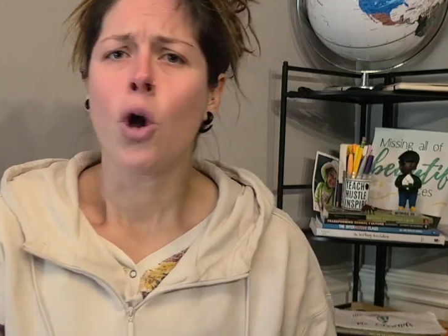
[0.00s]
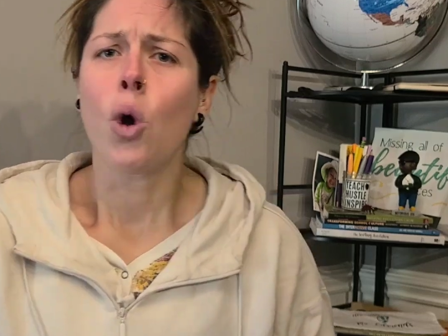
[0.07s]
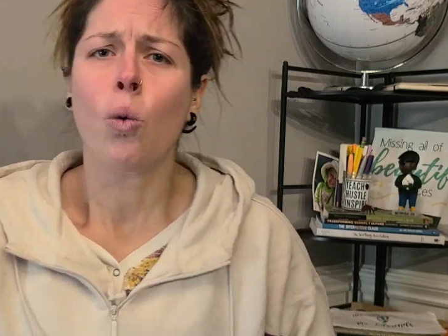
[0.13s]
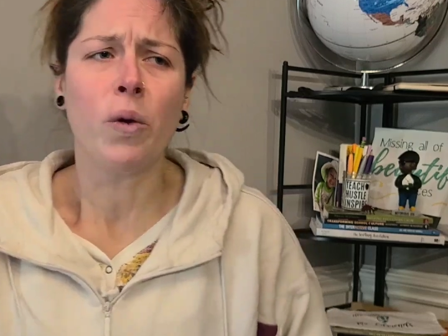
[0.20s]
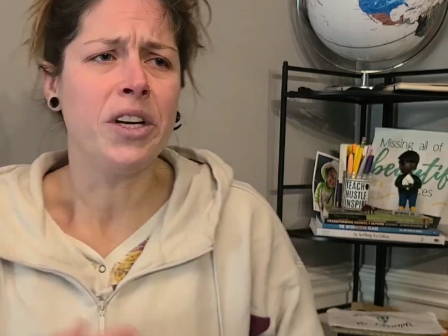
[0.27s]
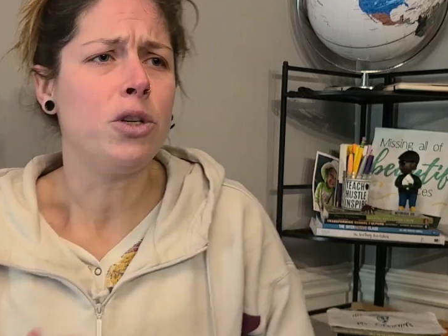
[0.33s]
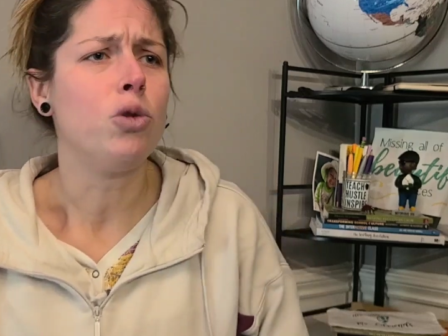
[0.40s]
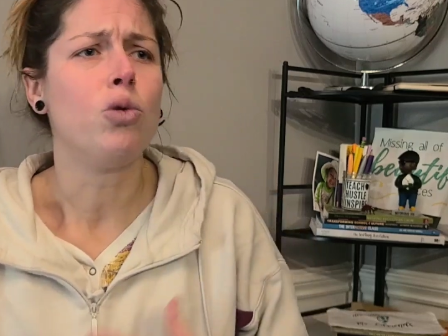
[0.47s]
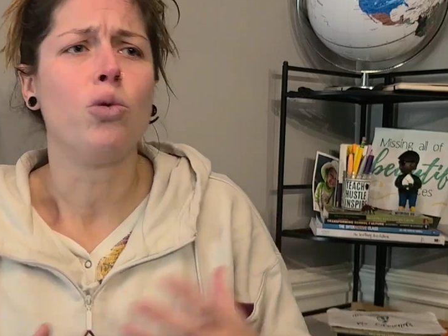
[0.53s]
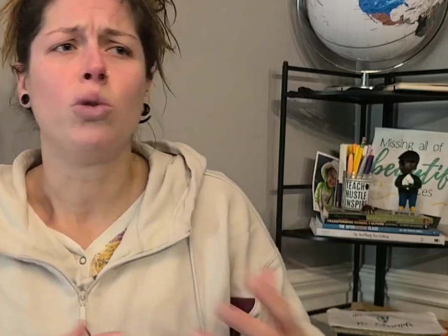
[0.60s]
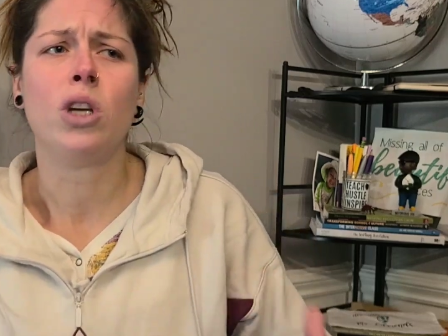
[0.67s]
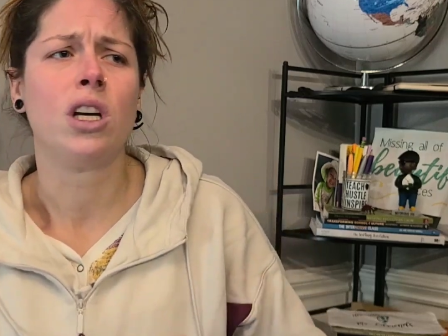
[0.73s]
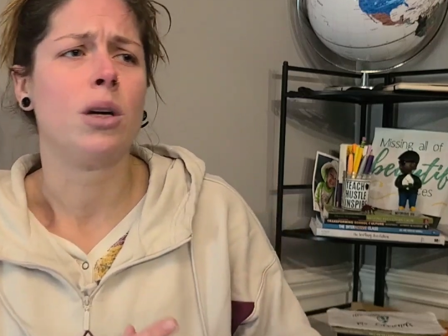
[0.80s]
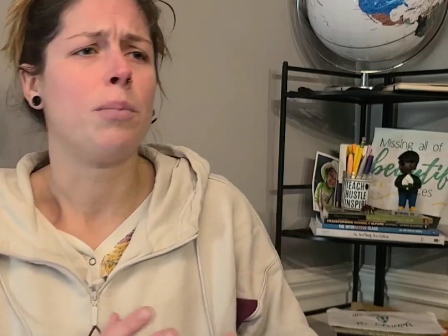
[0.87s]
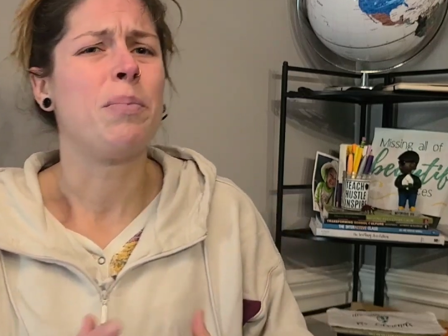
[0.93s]
we do
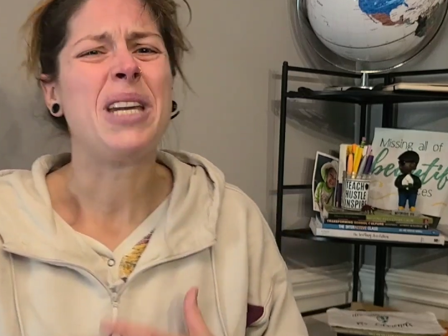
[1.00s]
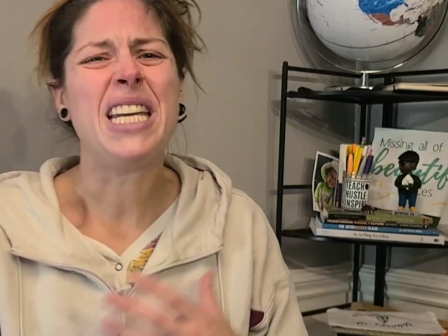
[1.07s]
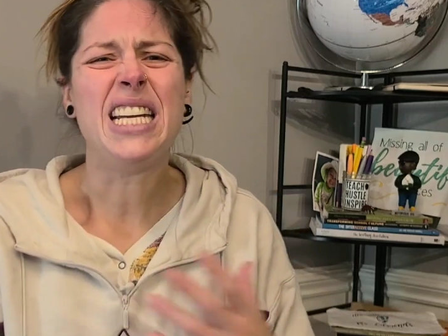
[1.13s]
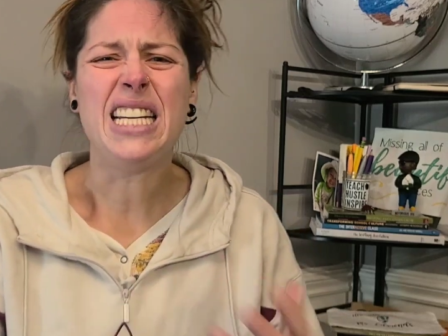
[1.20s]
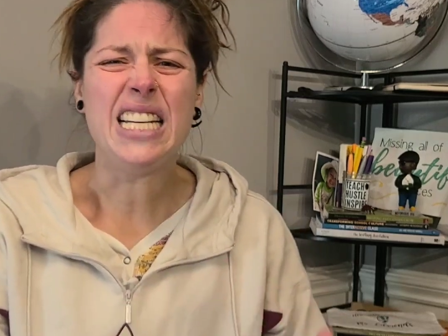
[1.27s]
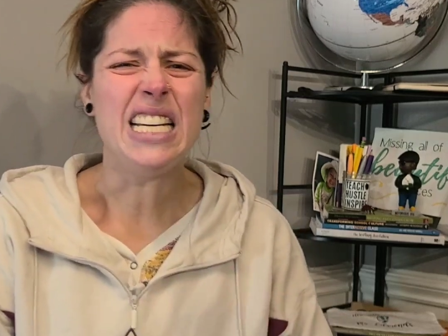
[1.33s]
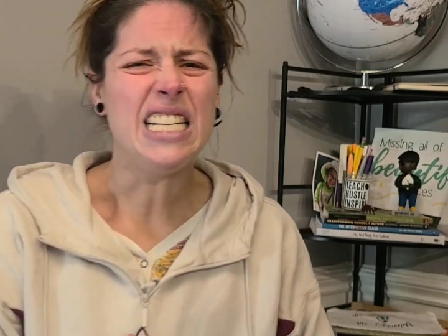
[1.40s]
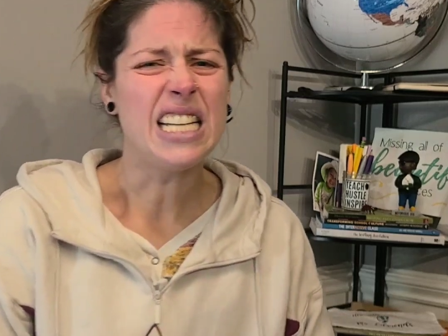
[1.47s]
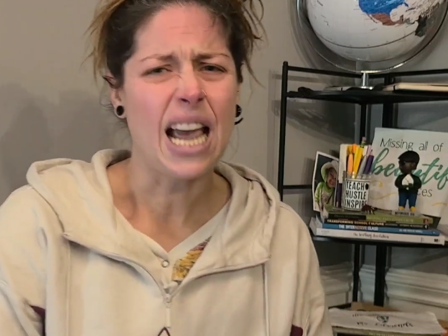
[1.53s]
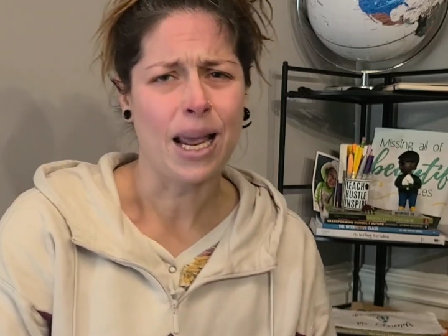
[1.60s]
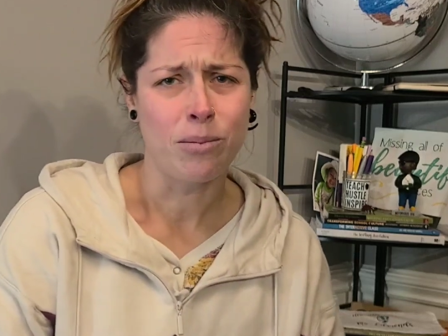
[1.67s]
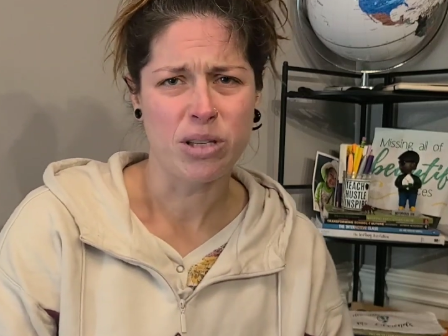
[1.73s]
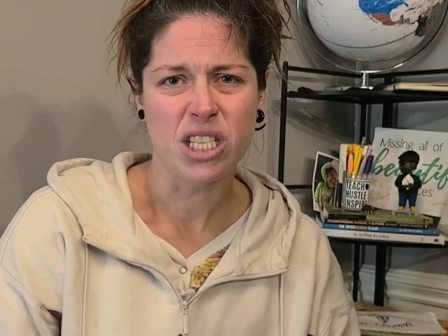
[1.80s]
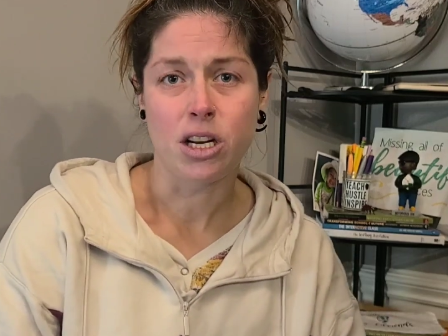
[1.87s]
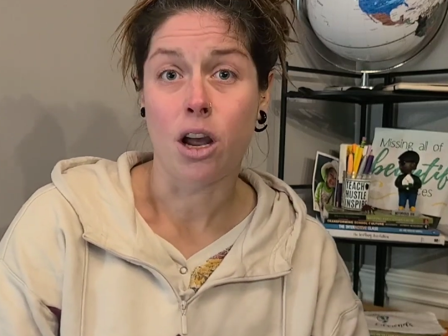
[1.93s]
the PD
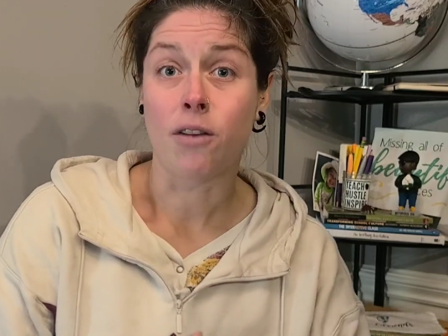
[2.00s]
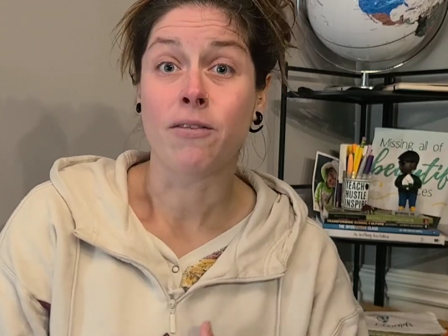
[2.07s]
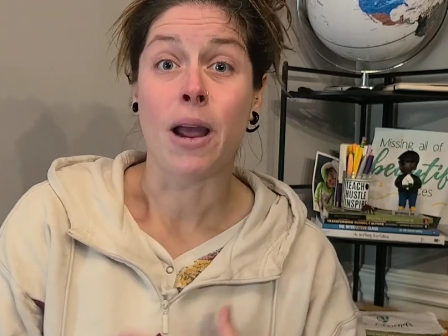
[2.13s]
type stuff,